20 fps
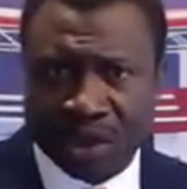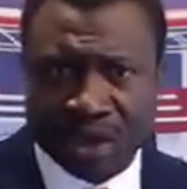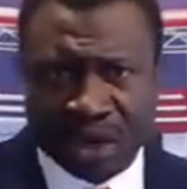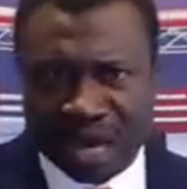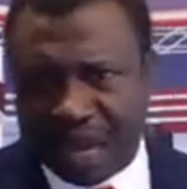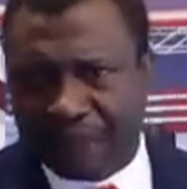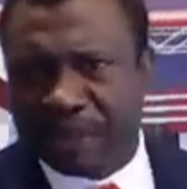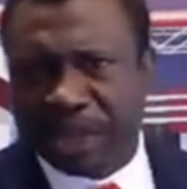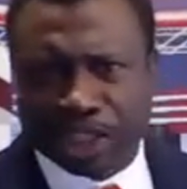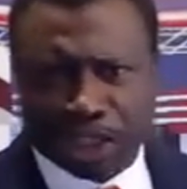
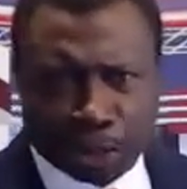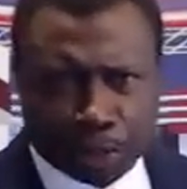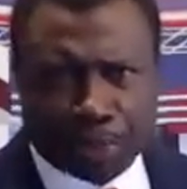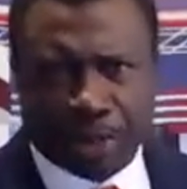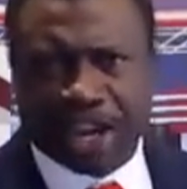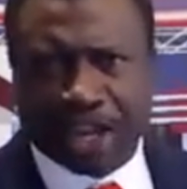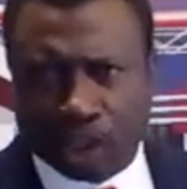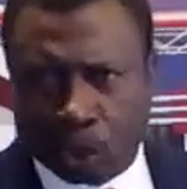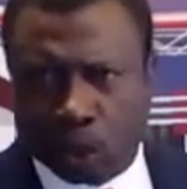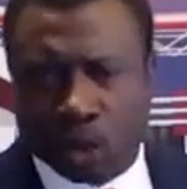Let me
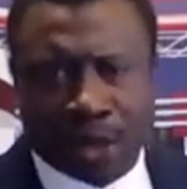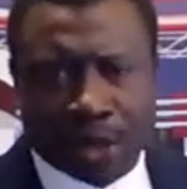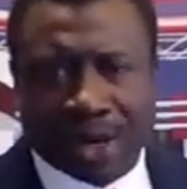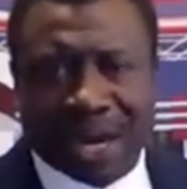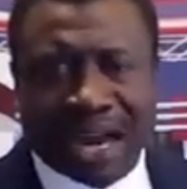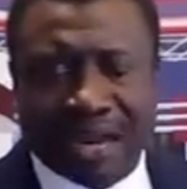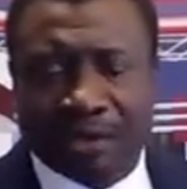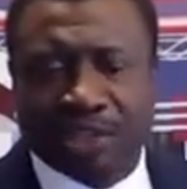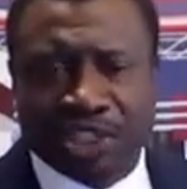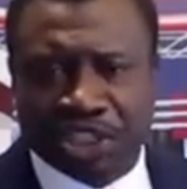speak to
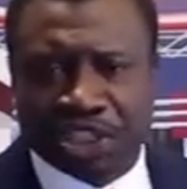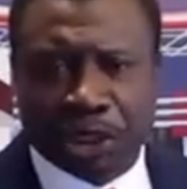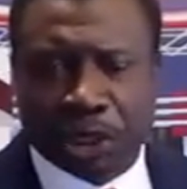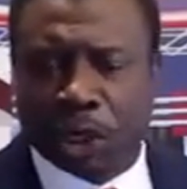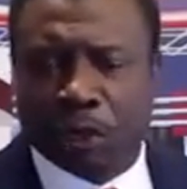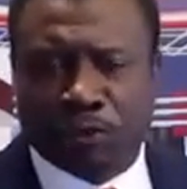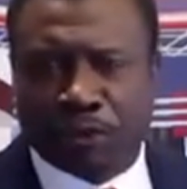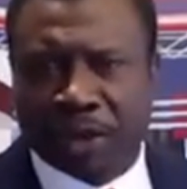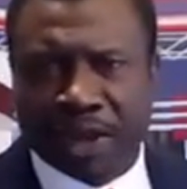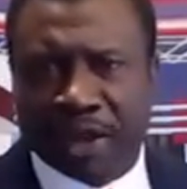ground
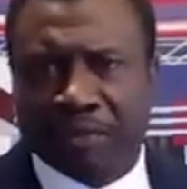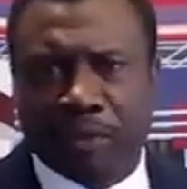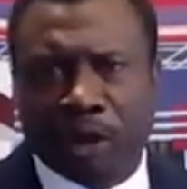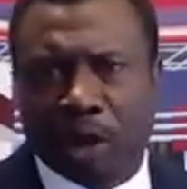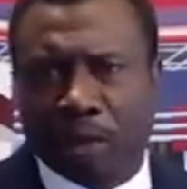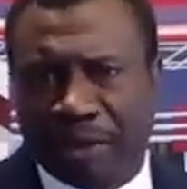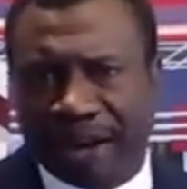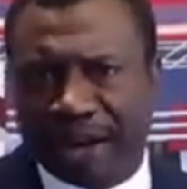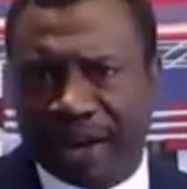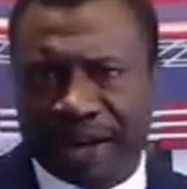zero for a
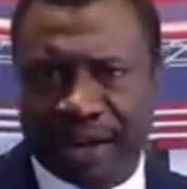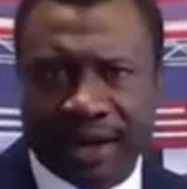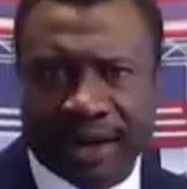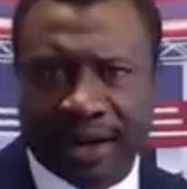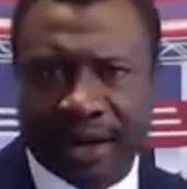moment.